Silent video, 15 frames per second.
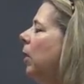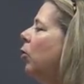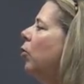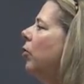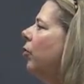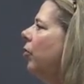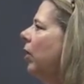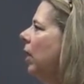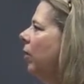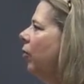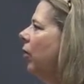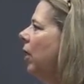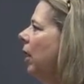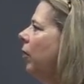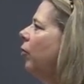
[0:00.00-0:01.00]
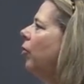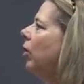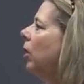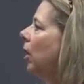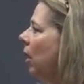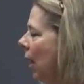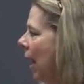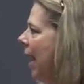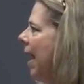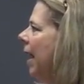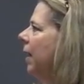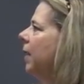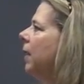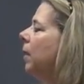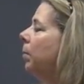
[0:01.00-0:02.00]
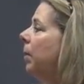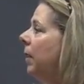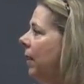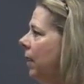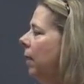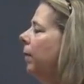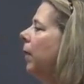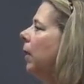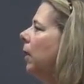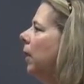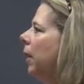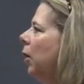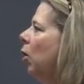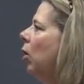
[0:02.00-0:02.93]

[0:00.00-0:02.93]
a Christian education class specifically